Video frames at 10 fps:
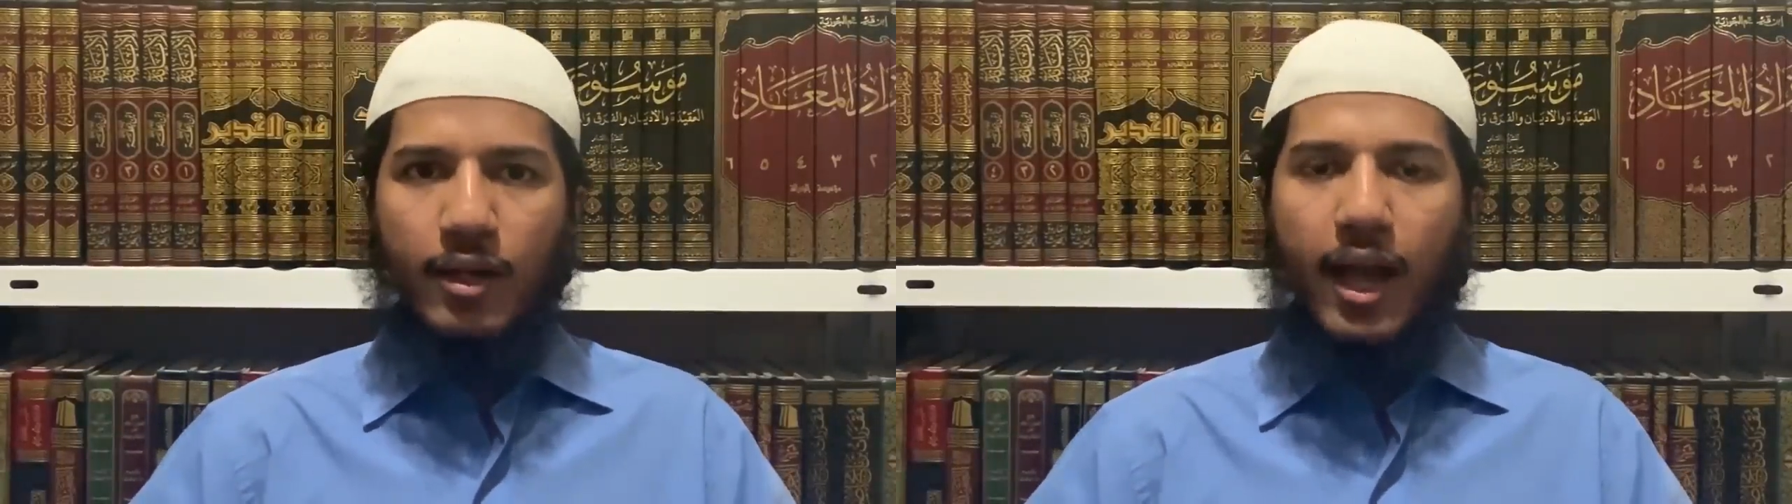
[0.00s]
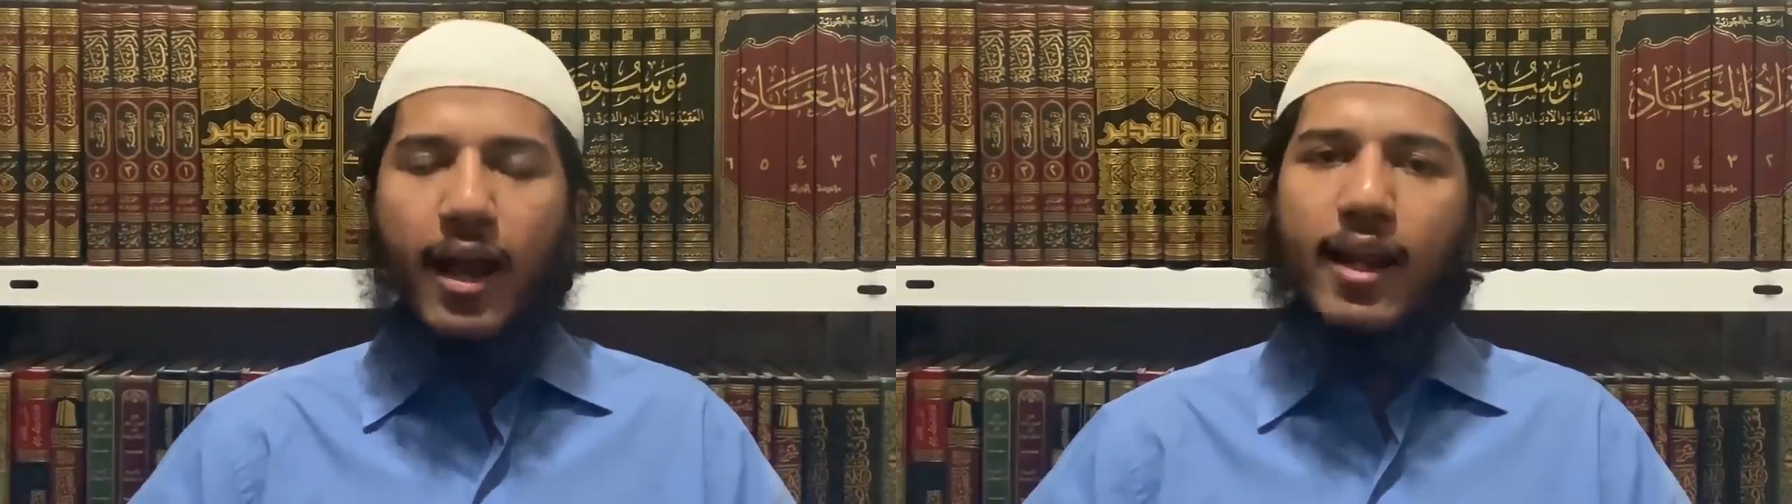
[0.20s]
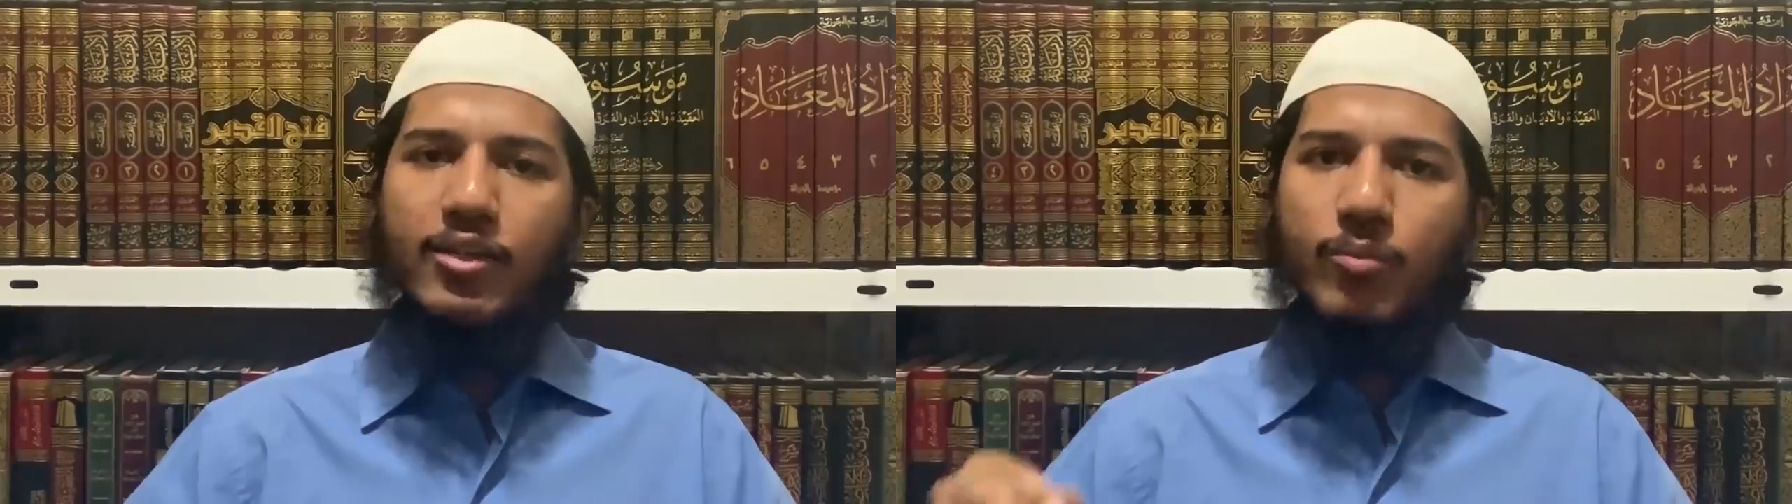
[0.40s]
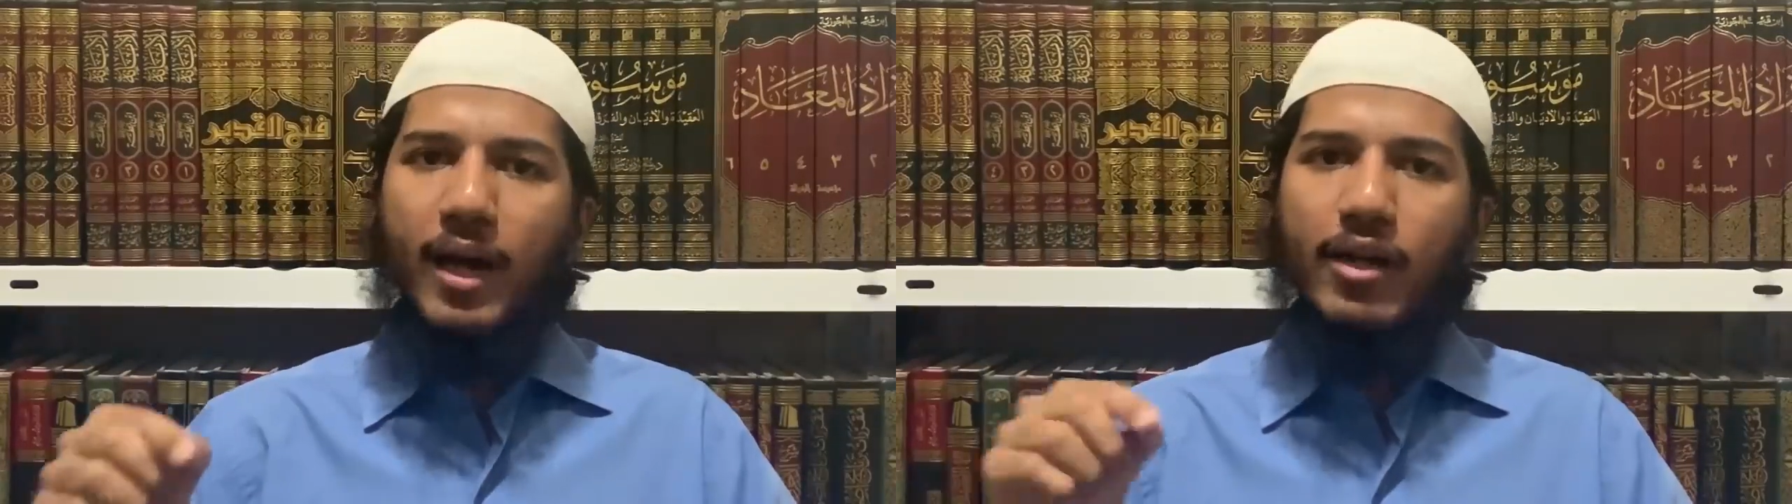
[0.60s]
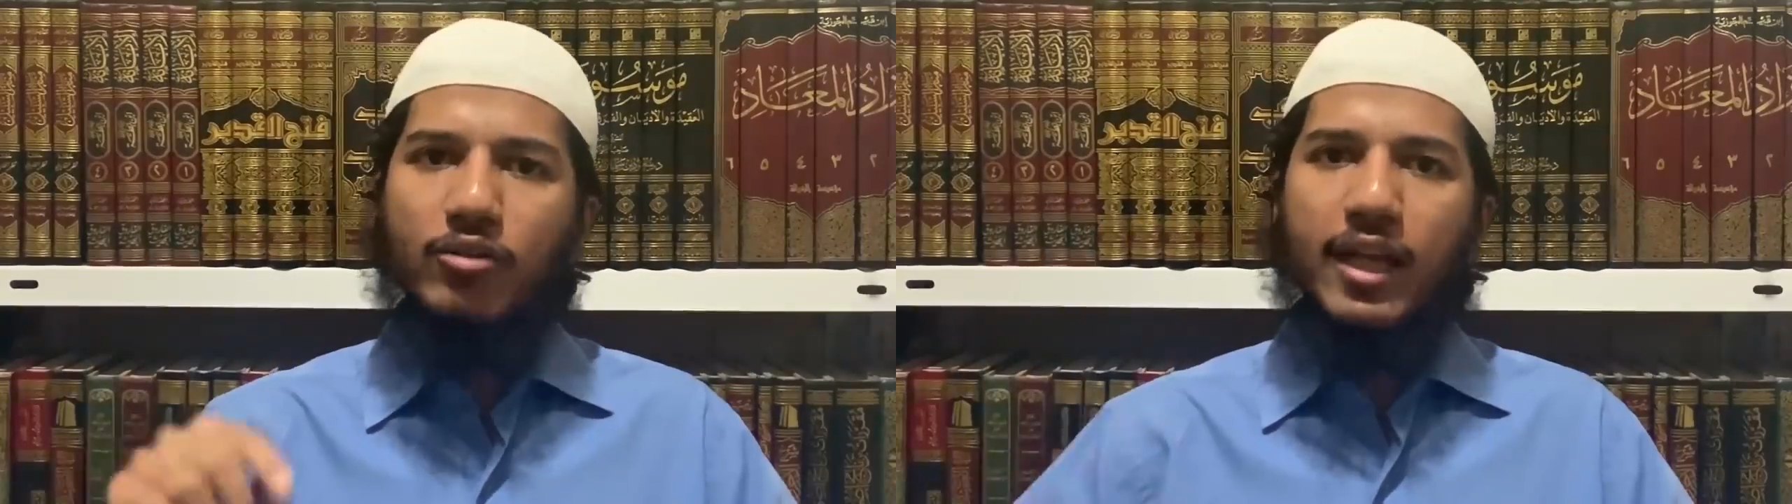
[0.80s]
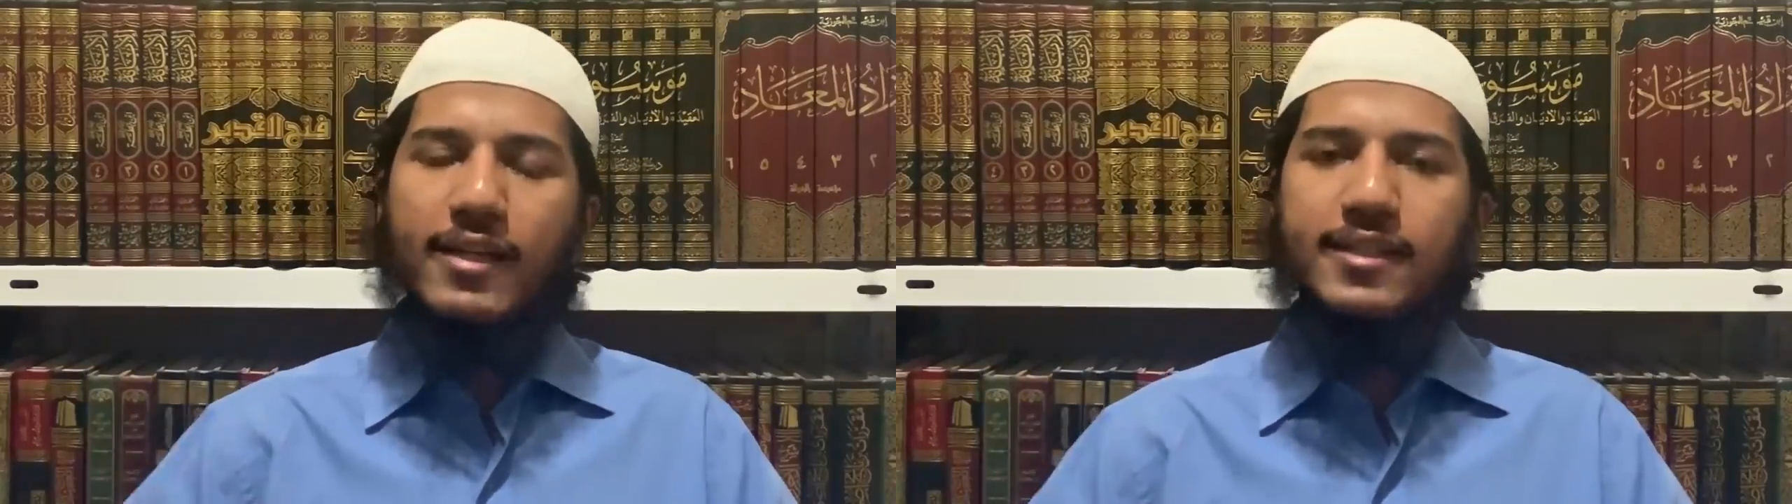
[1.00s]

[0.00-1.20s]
And Allah subhanahu wa ta'ala